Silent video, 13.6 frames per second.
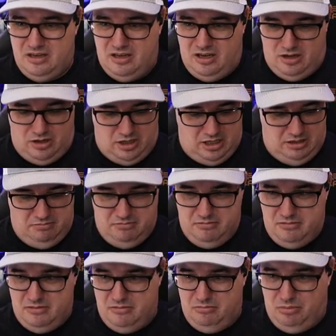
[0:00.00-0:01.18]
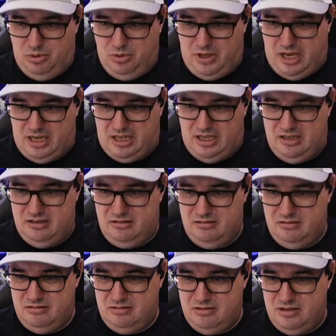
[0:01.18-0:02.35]
and I put that in,
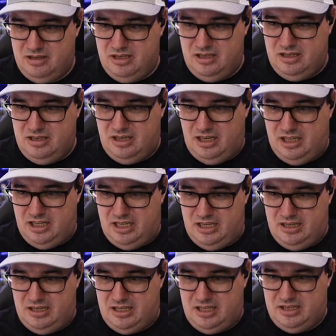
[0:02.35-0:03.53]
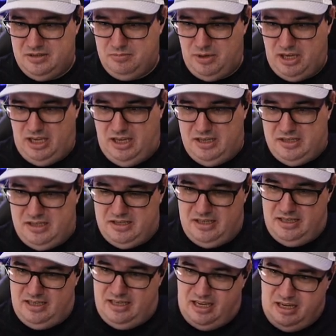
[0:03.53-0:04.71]
and then this bit here says
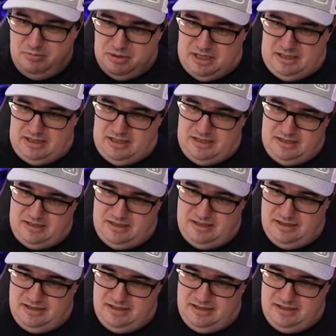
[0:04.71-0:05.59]
enabling this